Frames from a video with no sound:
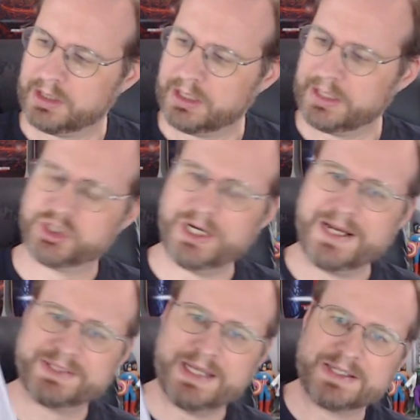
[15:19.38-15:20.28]

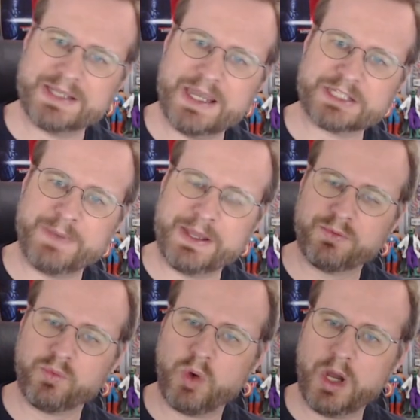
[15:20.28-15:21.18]
Giant Size
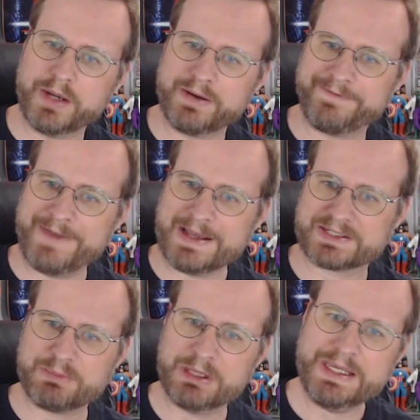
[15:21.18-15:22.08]
X-Men 1
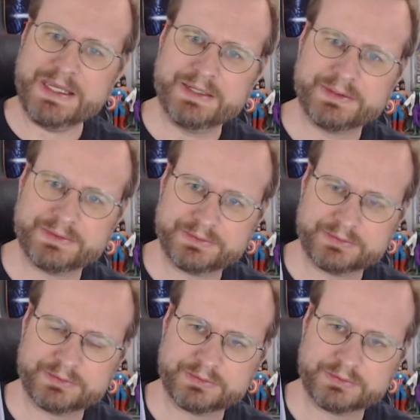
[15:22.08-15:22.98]
facsimile.
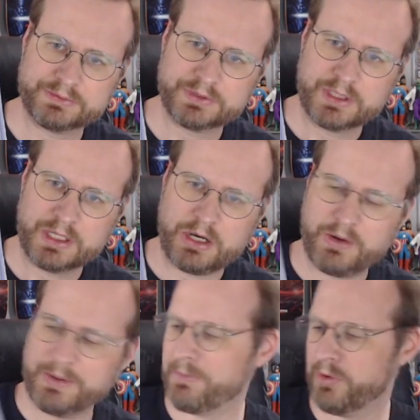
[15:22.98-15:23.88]

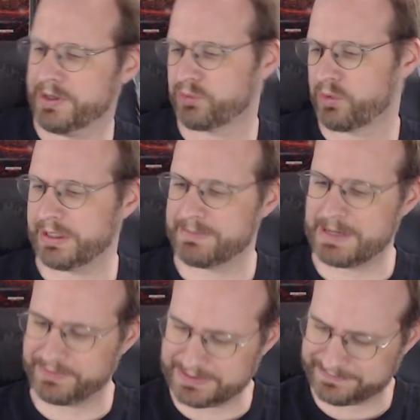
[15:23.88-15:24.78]
I'm always worried
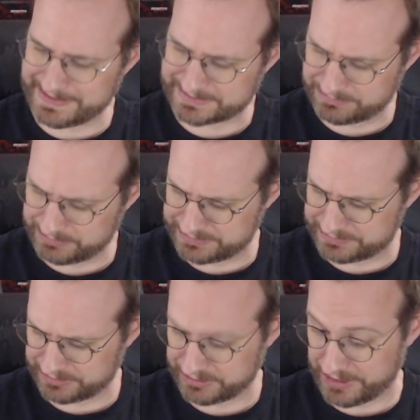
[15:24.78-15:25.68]
about these facsimiles,
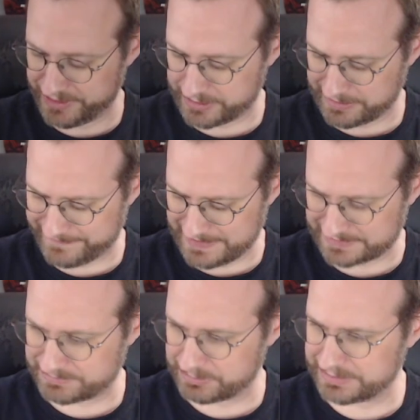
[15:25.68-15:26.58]
the thicker
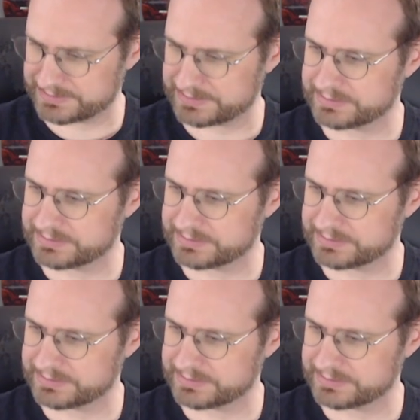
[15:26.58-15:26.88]
facsimiles.